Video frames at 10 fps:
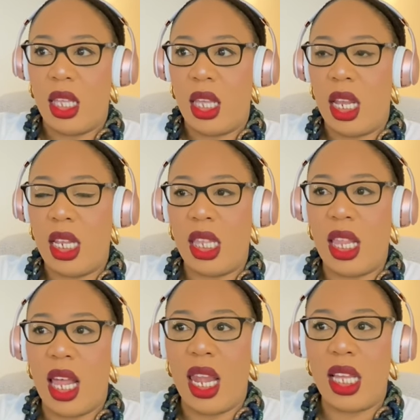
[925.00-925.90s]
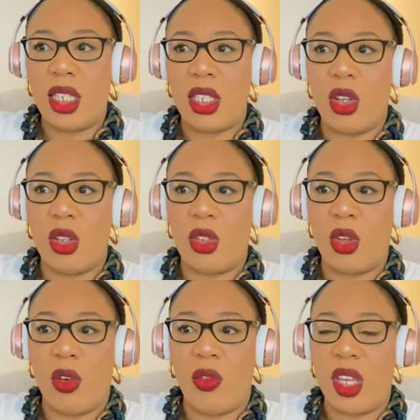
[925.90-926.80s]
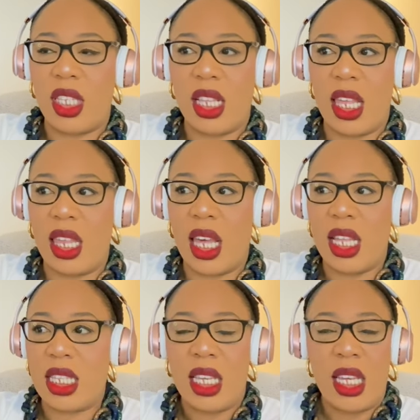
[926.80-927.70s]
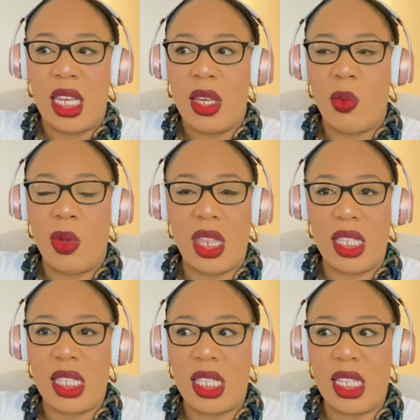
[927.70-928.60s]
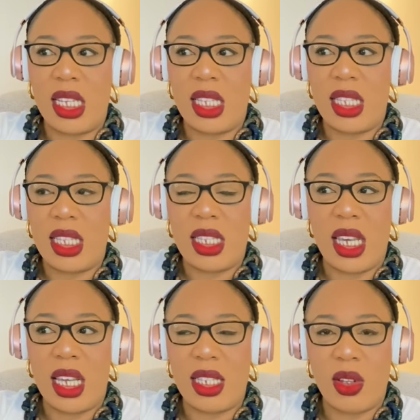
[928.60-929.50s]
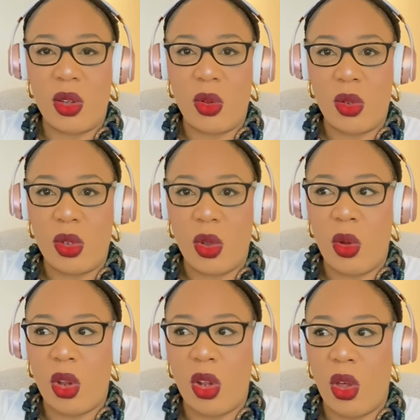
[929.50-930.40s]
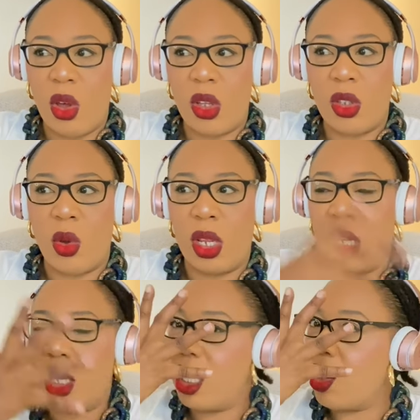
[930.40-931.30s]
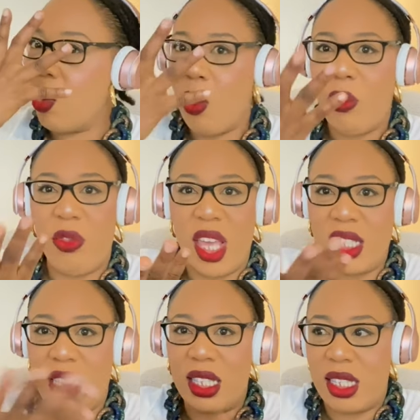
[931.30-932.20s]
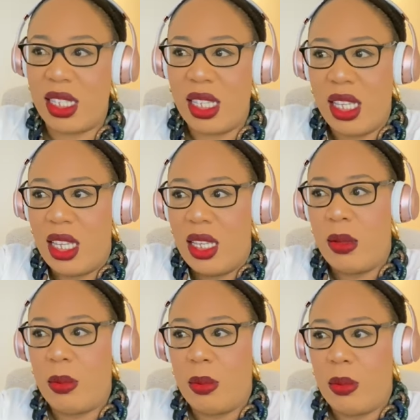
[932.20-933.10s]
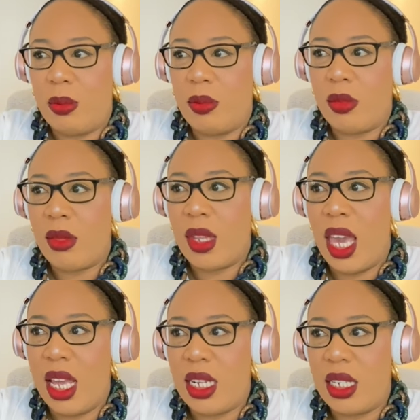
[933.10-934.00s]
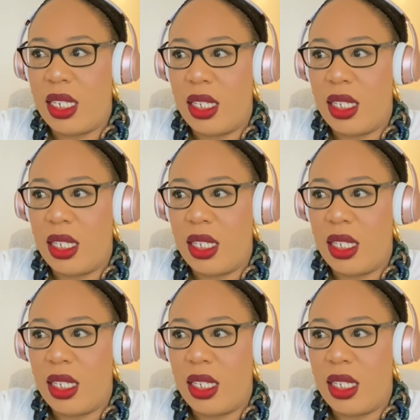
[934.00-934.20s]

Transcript: Anything that latches onto your face like that, with acidic tentacles or claws, or the whole face is head.